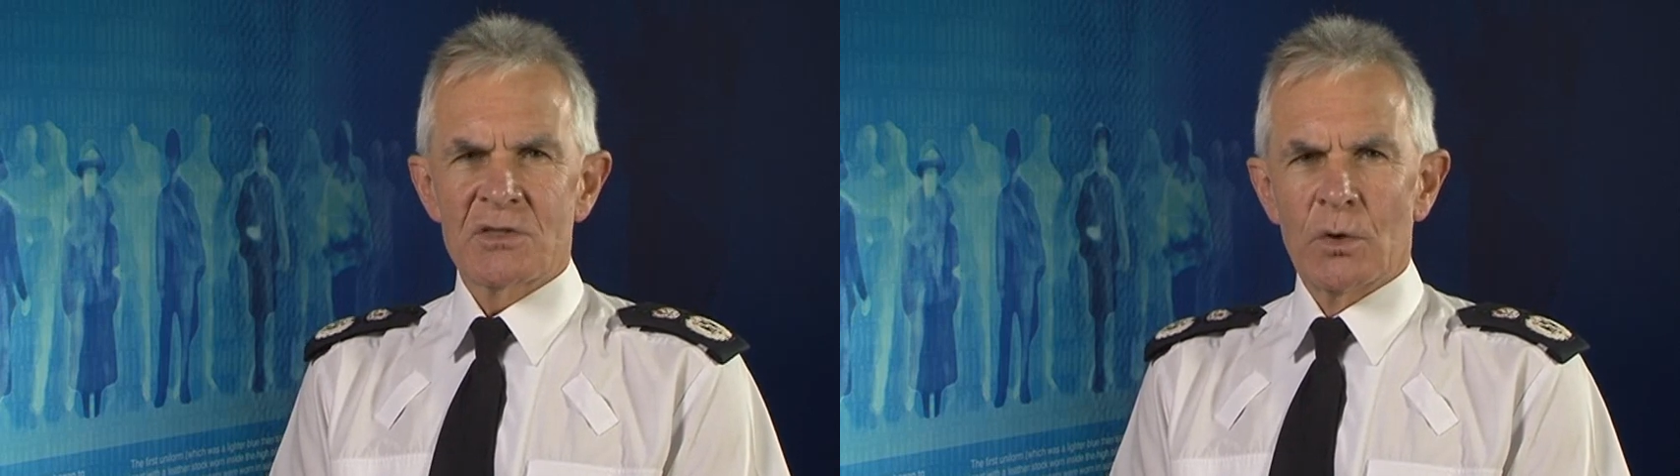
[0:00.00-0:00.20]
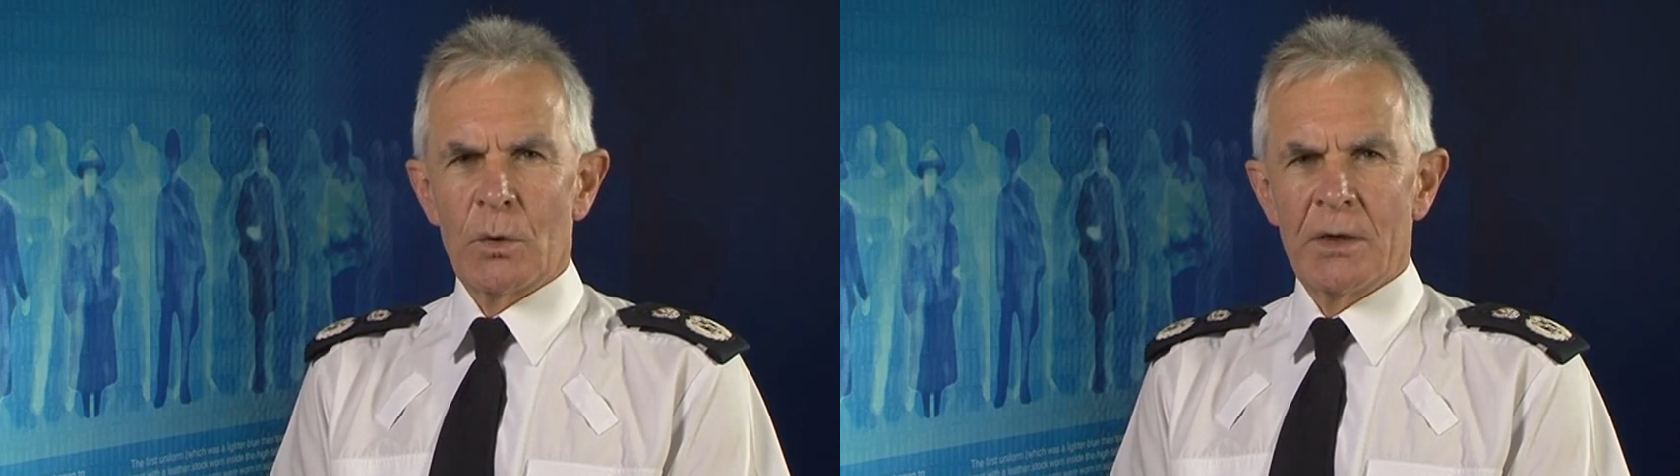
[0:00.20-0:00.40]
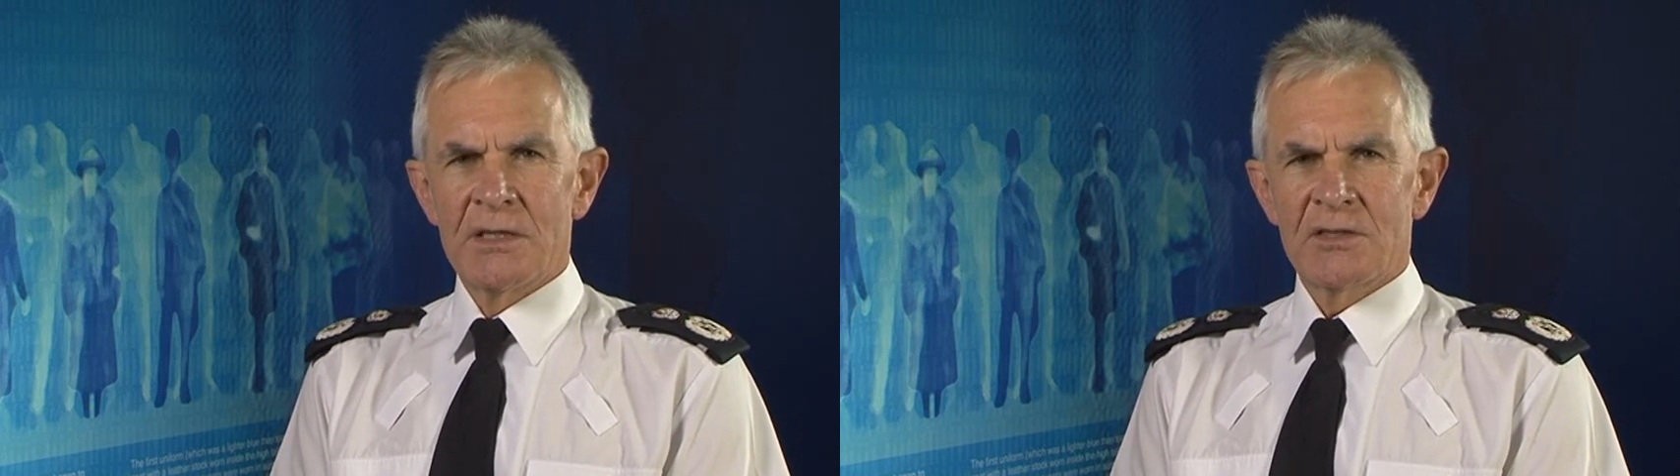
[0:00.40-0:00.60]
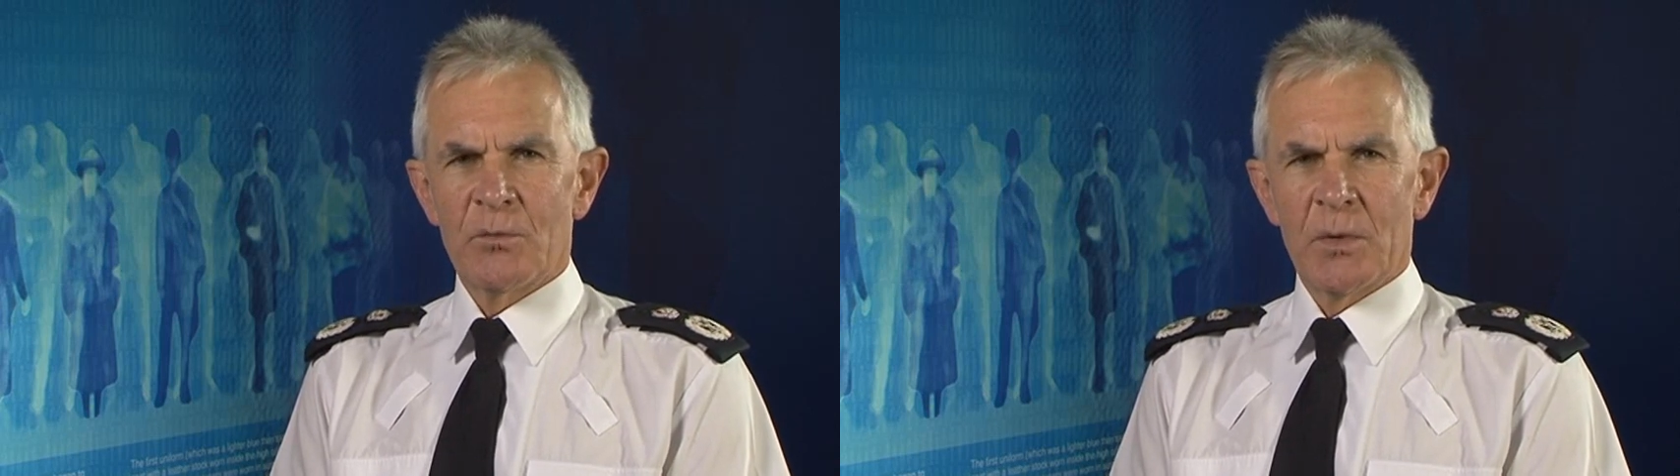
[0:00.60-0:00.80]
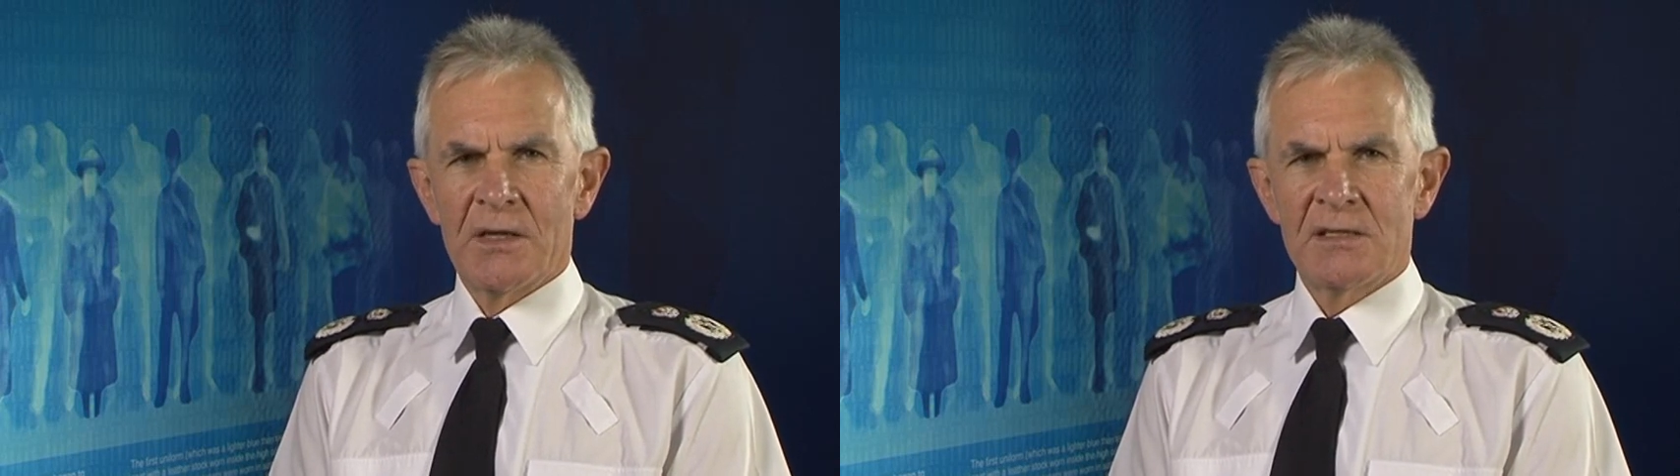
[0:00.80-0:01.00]
stories
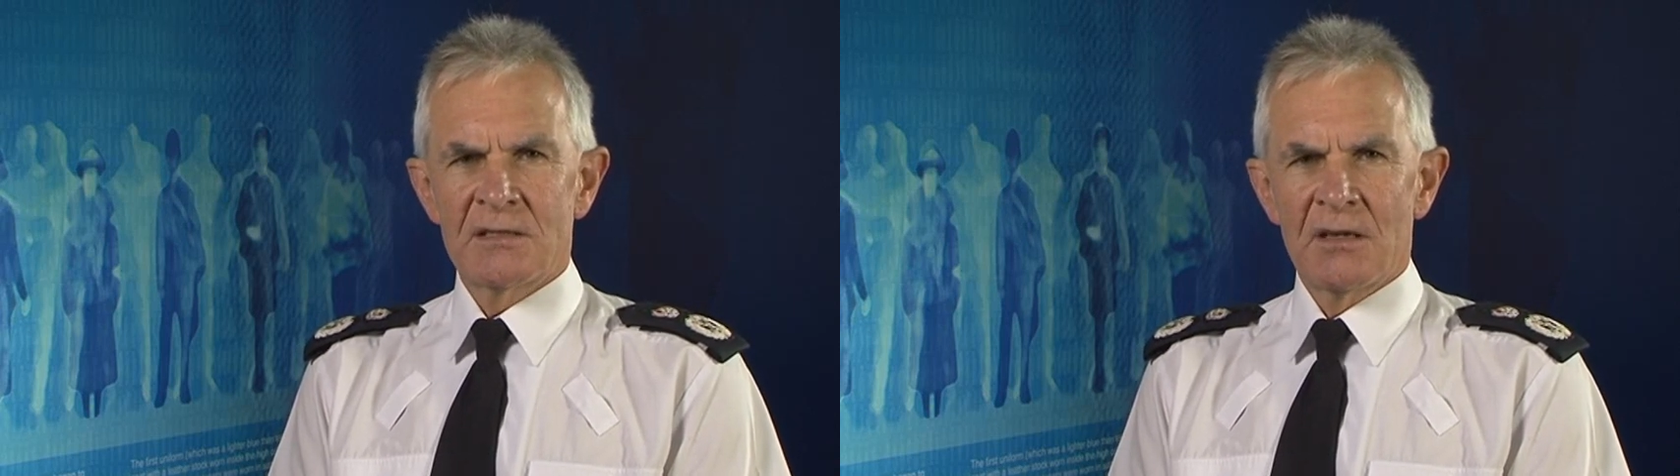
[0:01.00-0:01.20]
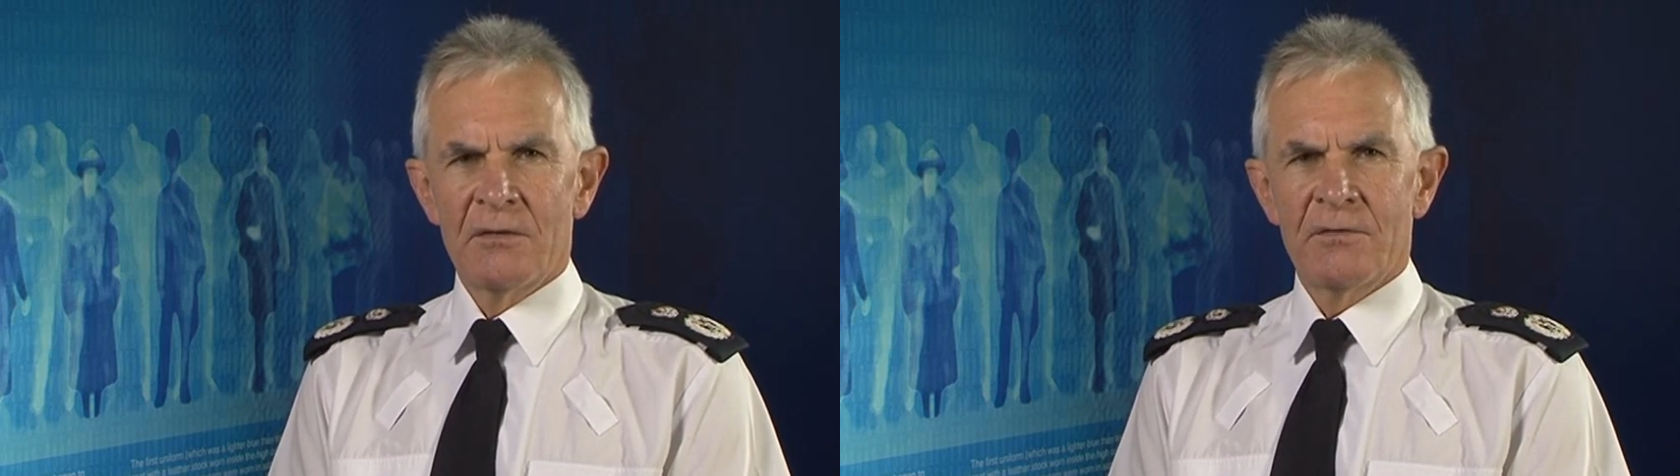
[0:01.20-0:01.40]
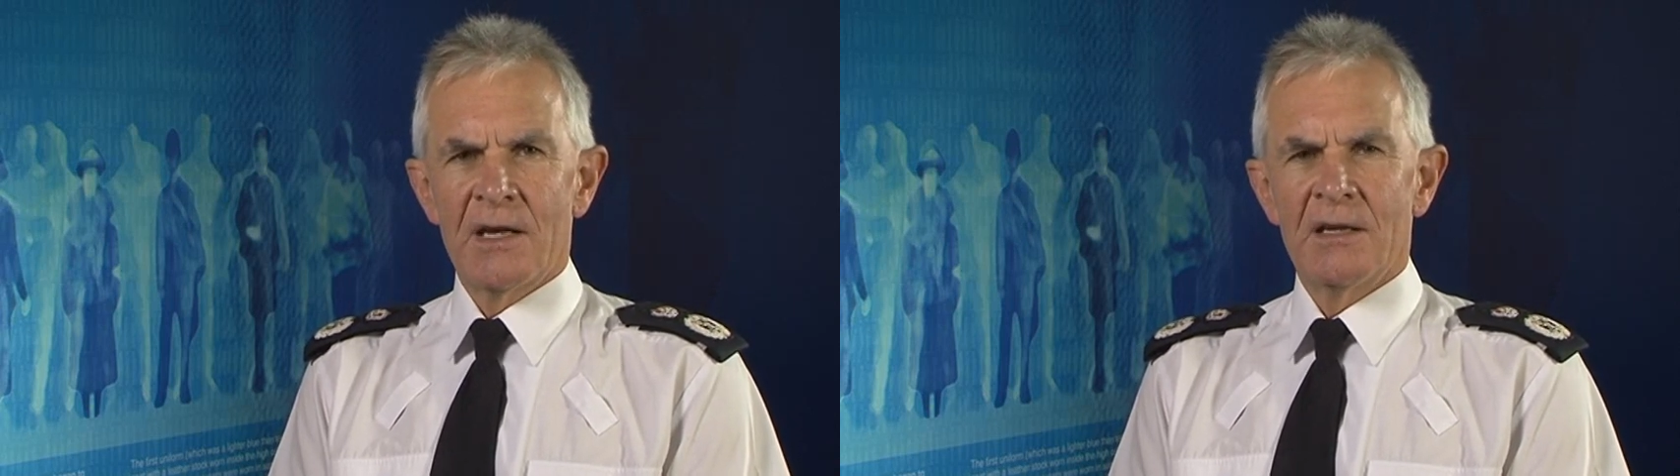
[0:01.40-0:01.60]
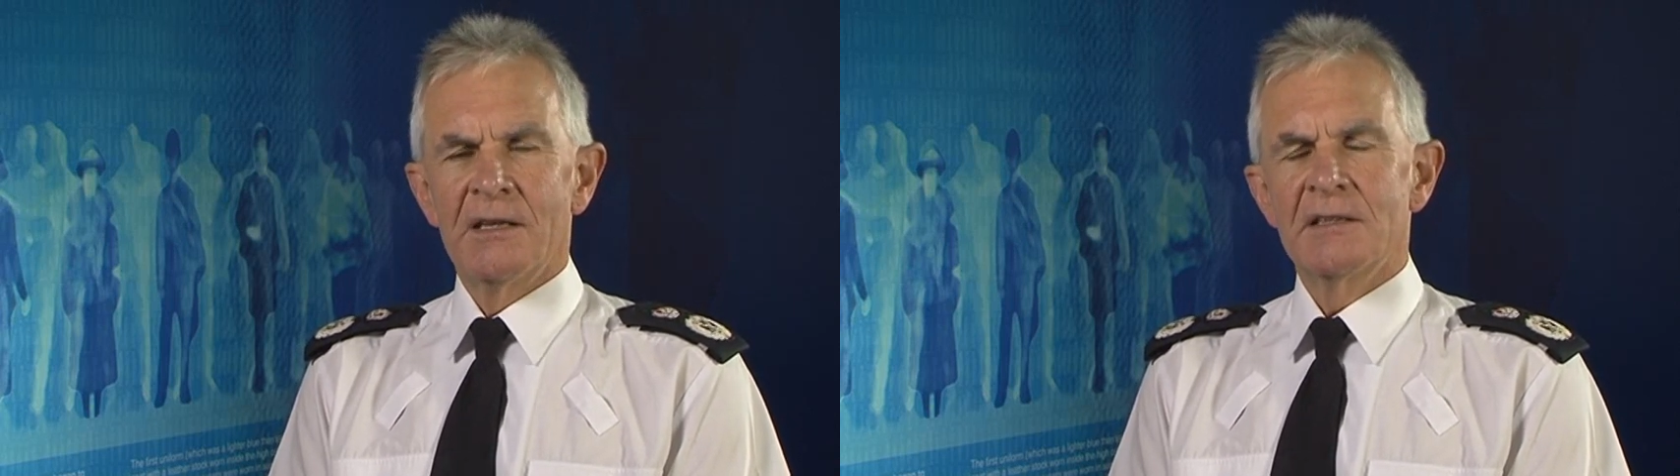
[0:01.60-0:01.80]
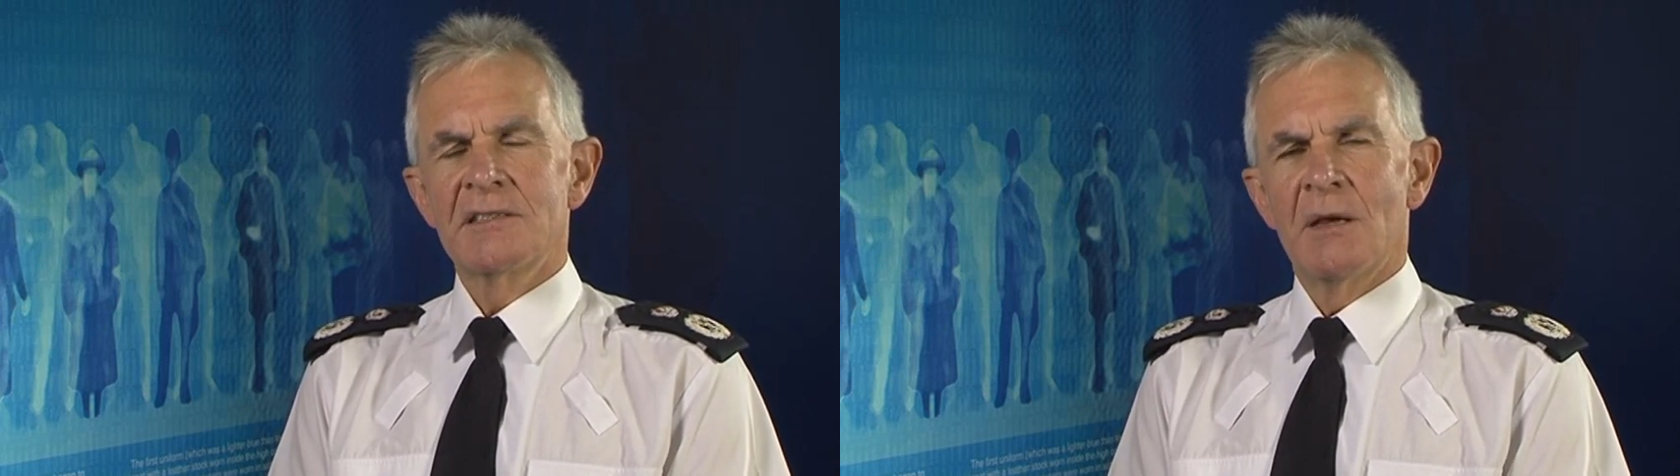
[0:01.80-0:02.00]
of police failings,